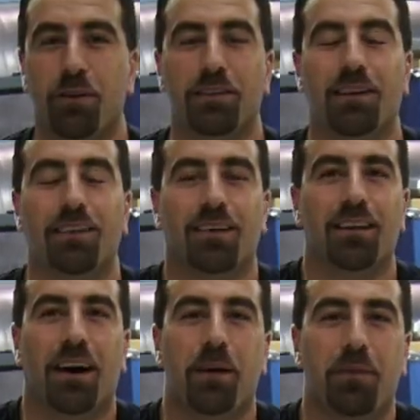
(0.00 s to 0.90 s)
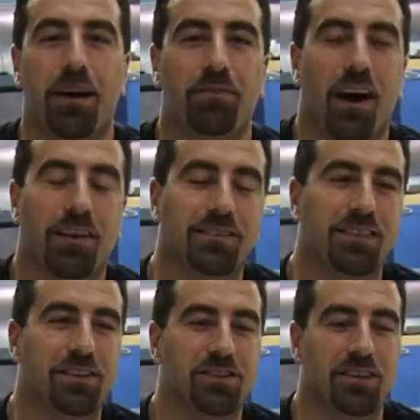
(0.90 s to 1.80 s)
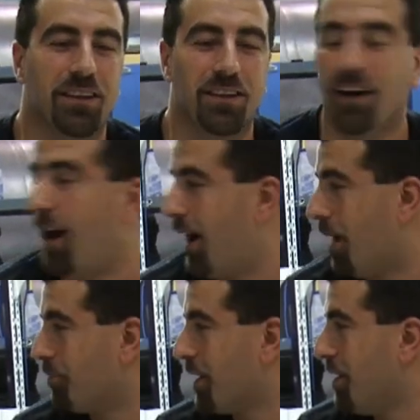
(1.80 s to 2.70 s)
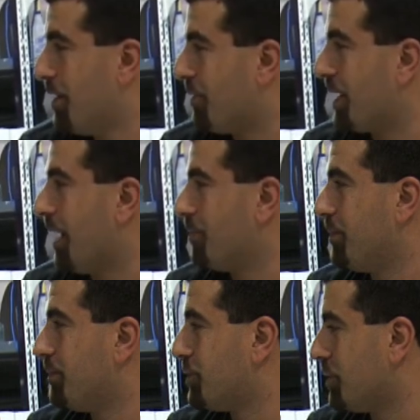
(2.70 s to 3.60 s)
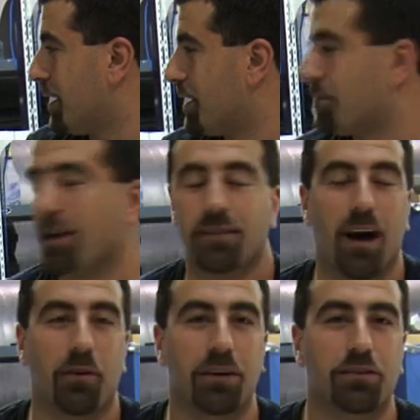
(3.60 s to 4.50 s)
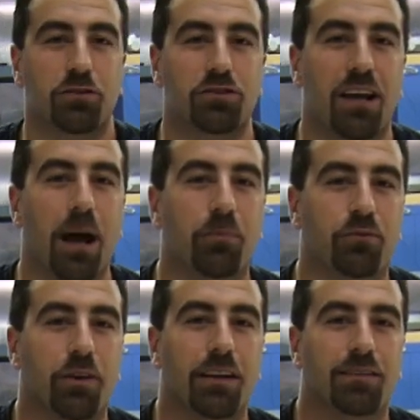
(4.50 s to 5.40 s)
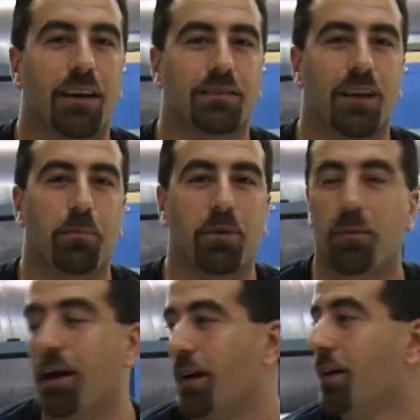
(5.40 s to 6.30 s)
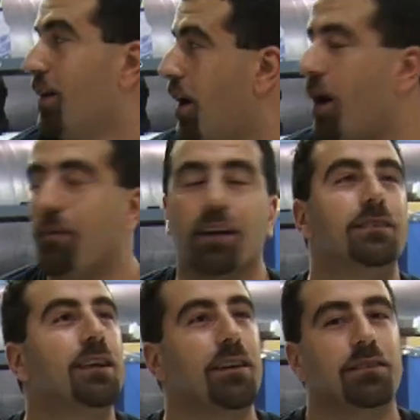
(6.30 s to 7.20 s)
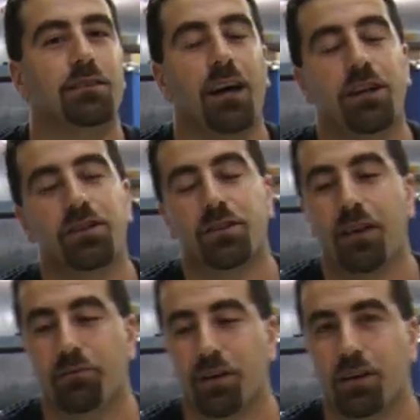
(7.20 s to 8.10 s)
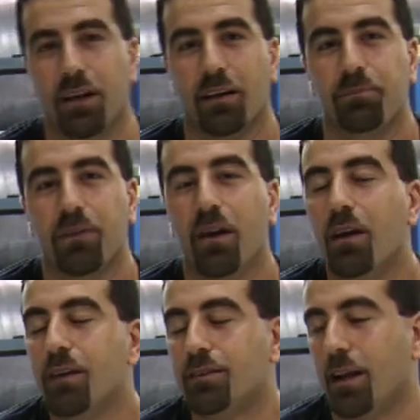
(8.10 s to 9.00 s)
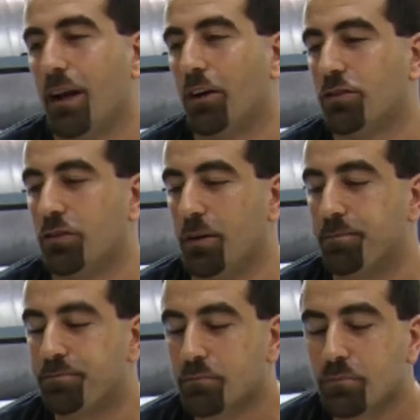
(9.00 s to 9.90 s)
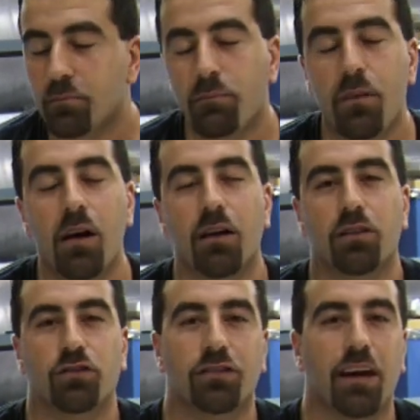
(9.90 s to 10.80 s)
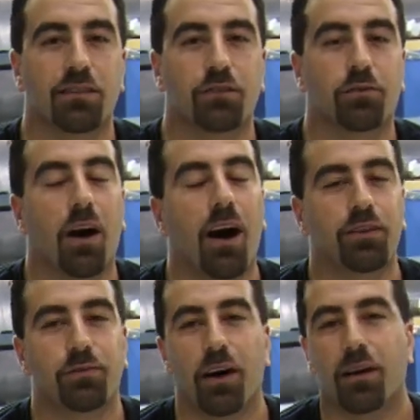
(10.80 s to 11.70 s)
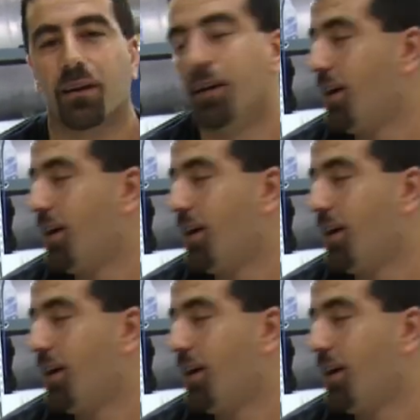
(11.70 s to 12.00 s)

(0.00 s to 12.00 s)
Dylan Talton. I'm an avionics engineer. What I'm doing here right now is to set up for a test upcoming of our second stage that we're going to send out to Texas for a hot fire.